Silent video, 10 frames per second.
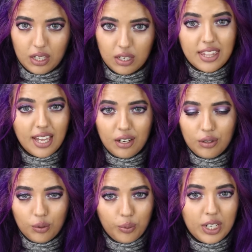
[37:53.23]
And
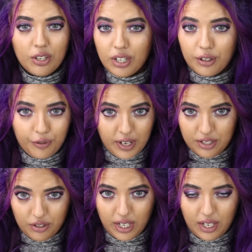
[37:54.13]
then we look at
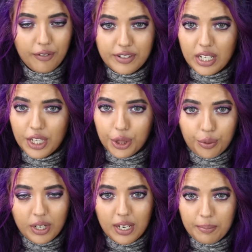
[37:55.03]
Frederick. After a
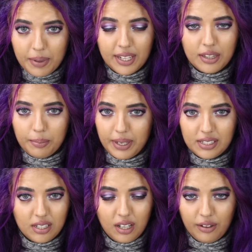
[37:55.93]
three-month
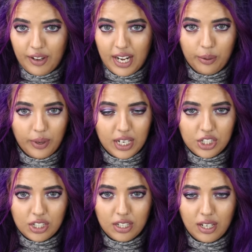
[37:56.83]
mental
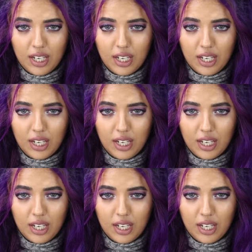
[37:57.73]
evaluation,